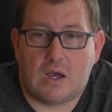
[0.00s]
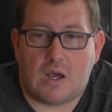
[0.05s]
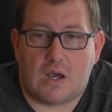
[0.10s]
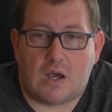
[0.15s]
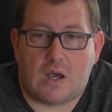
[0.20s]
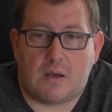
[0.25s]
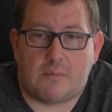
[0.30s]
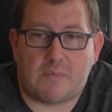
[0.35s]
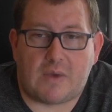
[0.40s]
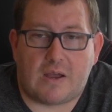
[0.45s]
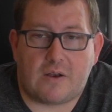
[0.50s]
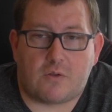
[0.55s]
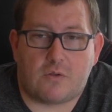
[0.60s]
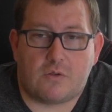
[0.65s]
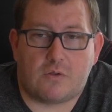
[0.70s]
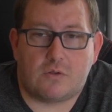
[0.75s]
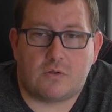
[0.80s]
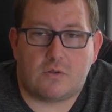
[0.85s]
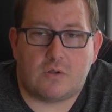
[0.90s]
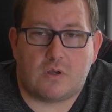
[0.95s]
I
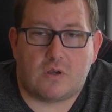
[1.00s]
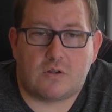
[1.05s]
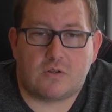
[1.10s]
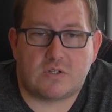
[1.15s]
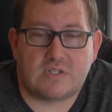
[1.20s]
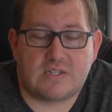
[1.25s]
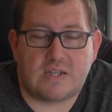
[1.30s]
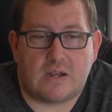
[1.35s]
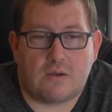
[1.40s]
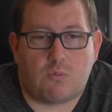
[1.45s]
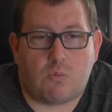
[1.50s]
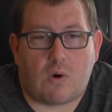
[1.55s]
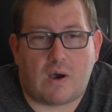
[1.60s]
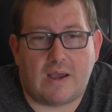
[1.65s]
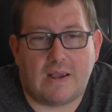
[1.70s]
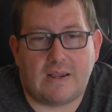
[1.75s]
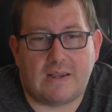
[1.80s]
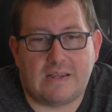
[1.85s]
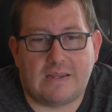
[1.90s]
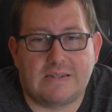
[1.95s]
don't understand
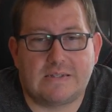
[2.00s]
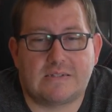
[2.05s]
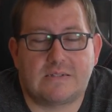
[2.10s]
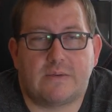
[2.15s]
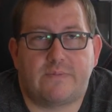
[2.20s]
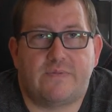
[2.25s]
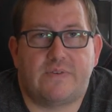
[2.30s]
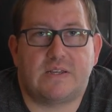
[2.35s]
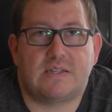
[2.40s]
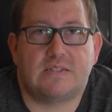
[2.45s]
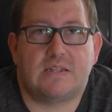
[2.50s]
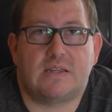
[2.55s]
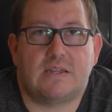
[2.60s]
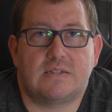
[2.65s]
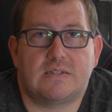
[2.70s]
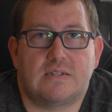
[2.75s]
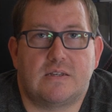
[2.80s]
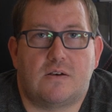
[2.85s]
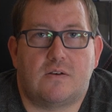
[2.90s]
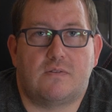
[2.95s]
why it ends up fixing
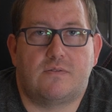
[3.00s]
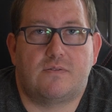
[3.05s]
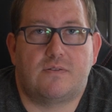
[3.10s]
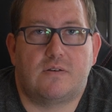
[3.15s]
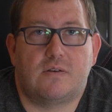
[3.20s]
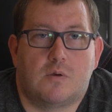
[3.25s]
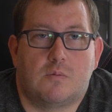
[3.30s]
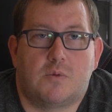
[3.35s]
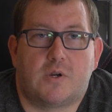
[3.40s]
itself,